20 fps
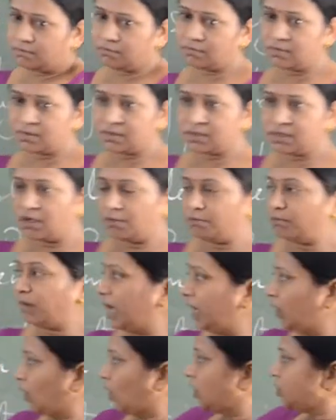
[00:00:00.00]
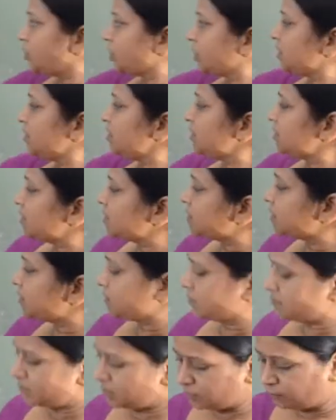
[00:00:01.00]
some biological
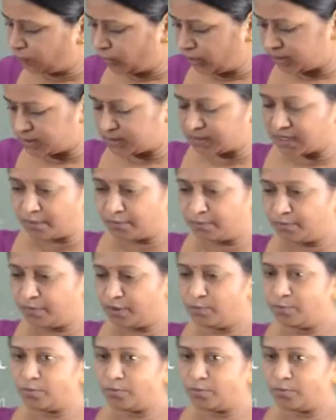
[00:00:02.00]
systems, for example,